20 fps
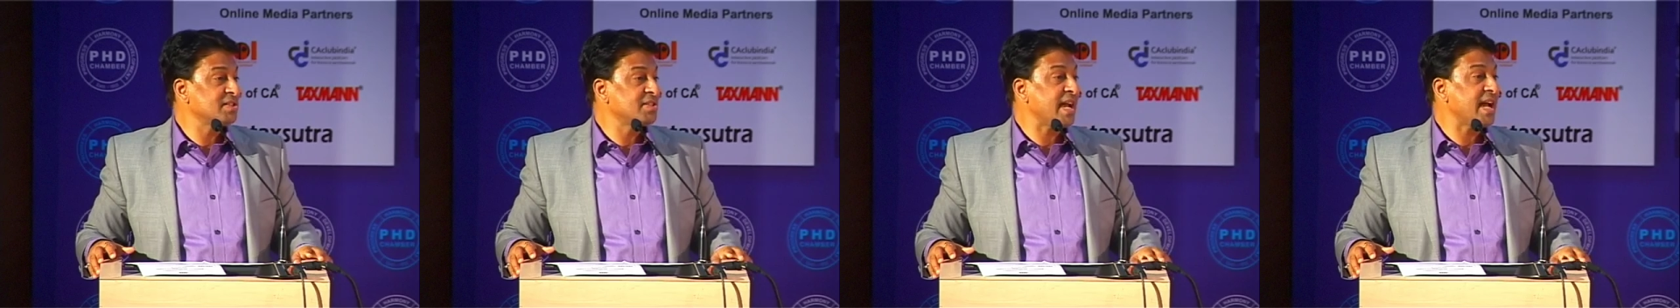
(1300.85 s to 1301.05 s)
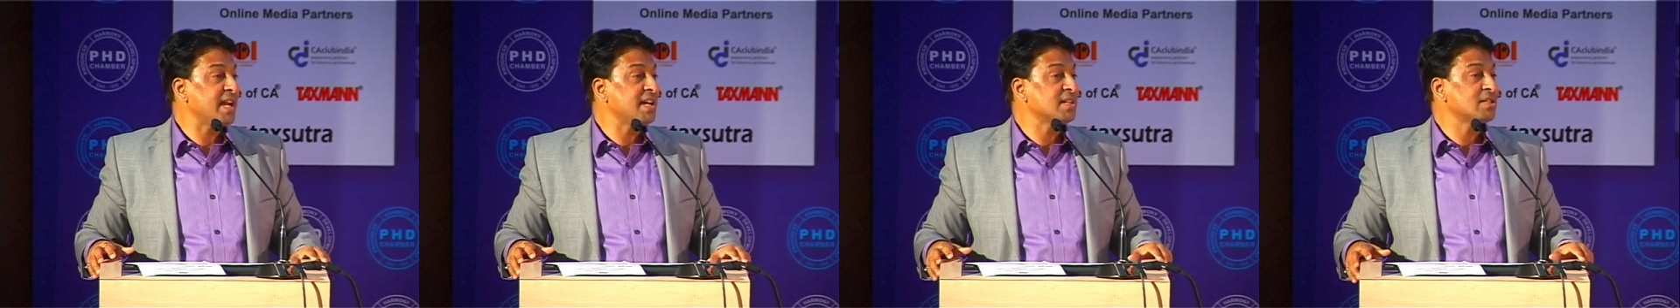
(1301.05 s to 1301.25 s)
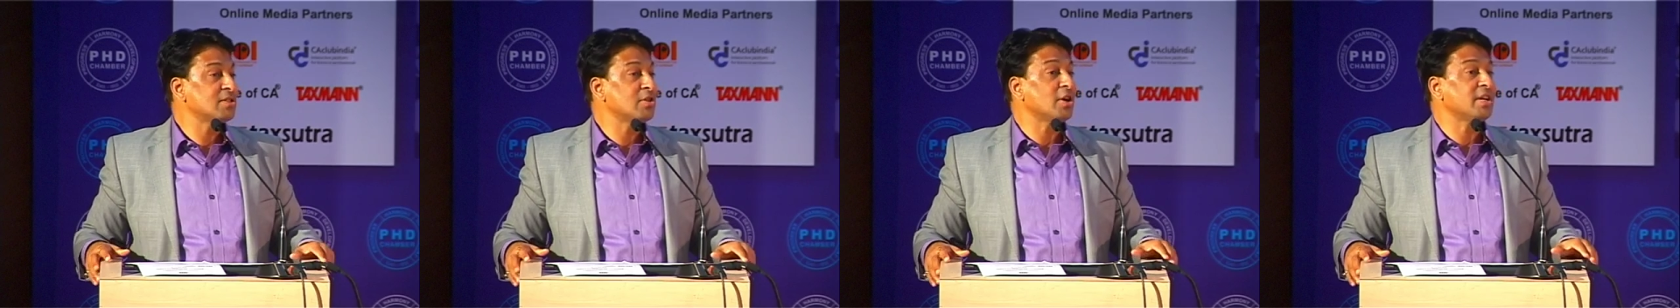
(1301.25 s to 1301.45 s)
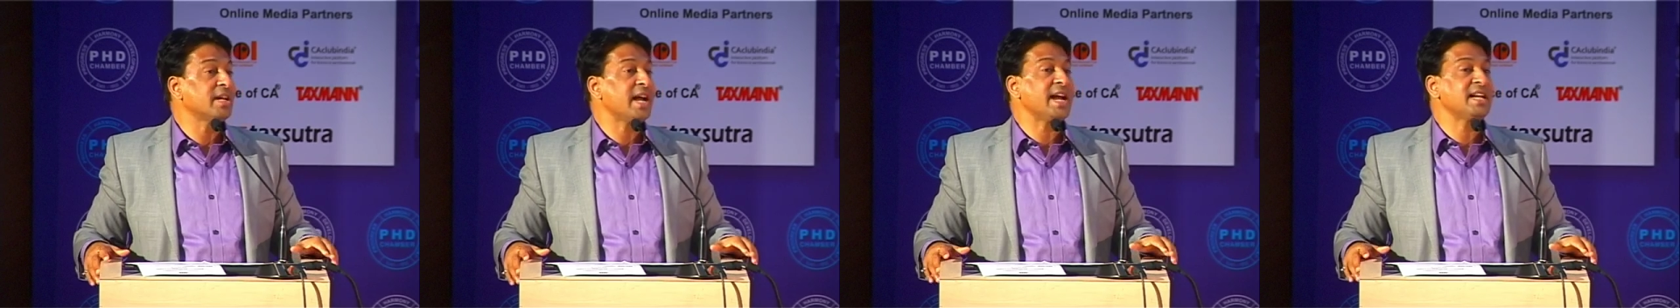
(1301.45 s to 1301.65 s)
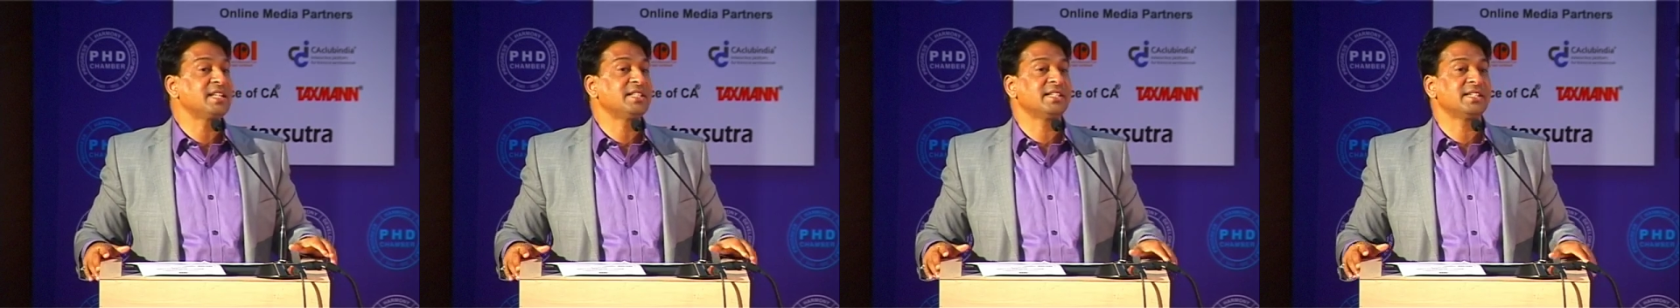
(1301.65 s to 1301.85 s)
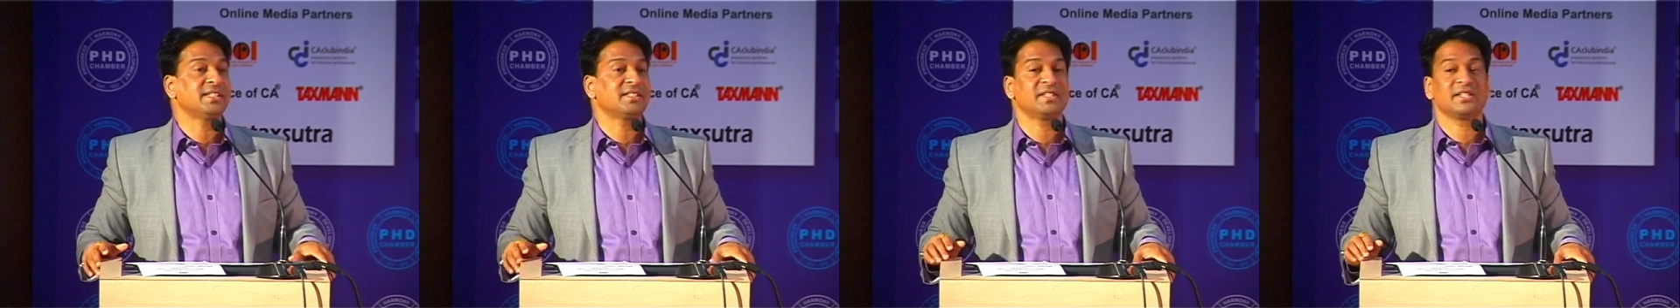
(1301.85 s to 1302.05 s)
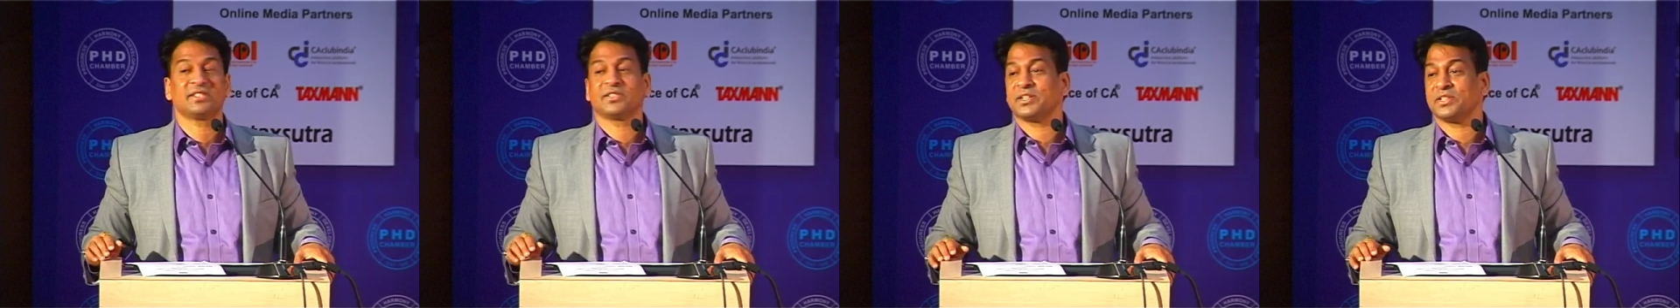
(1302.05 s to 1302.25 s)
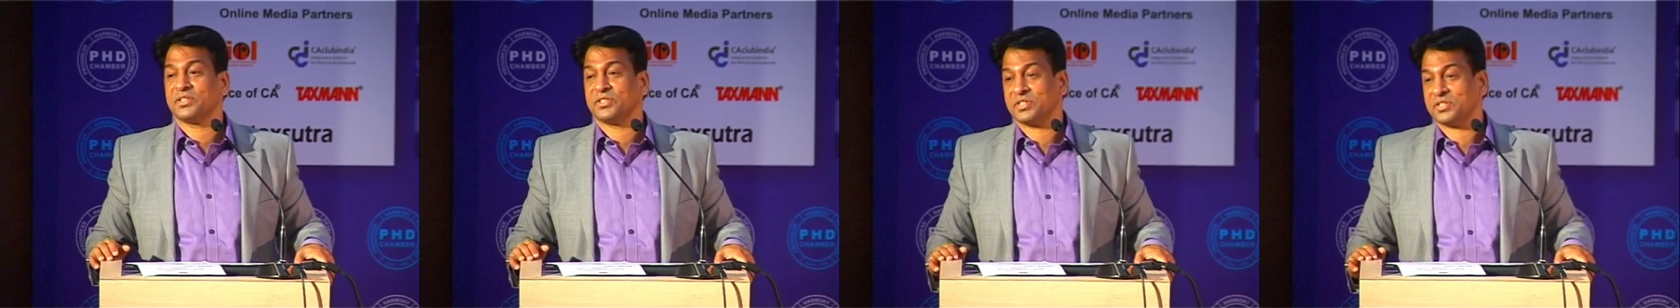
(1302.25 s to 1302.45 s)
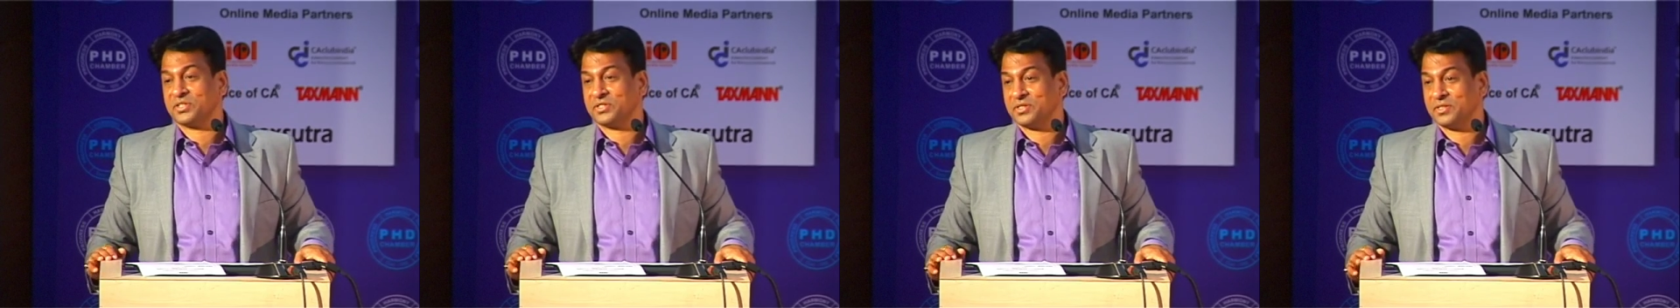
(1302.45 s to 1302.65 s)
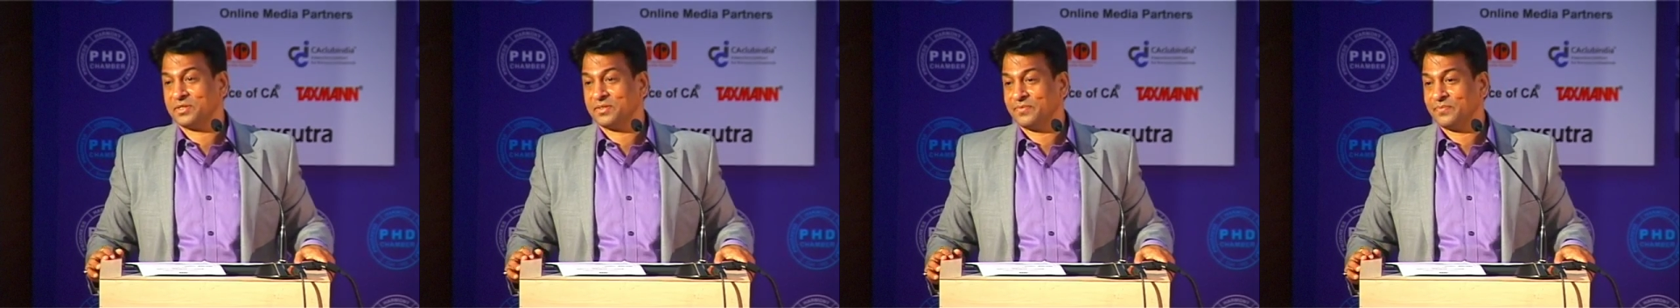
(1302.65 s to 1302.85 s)
Jain, is not a IGST
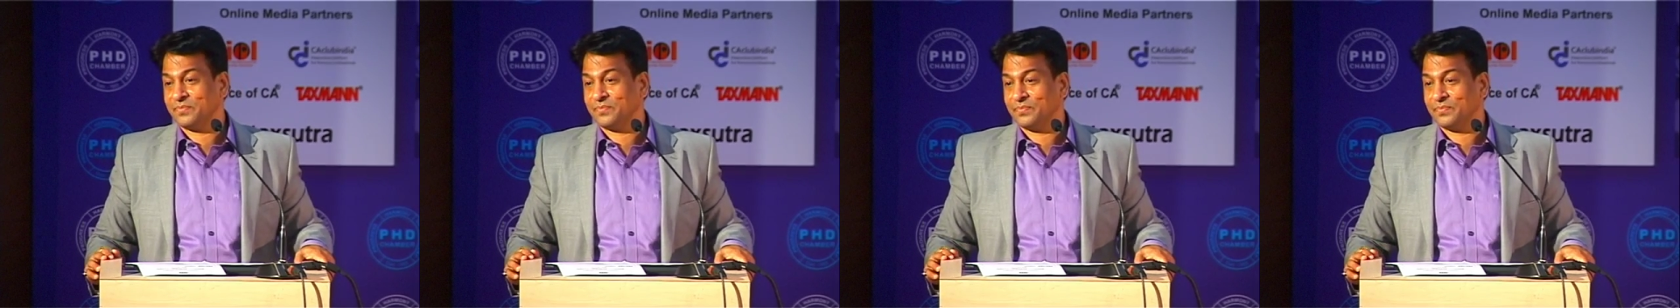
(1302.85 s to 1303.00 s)
transaction.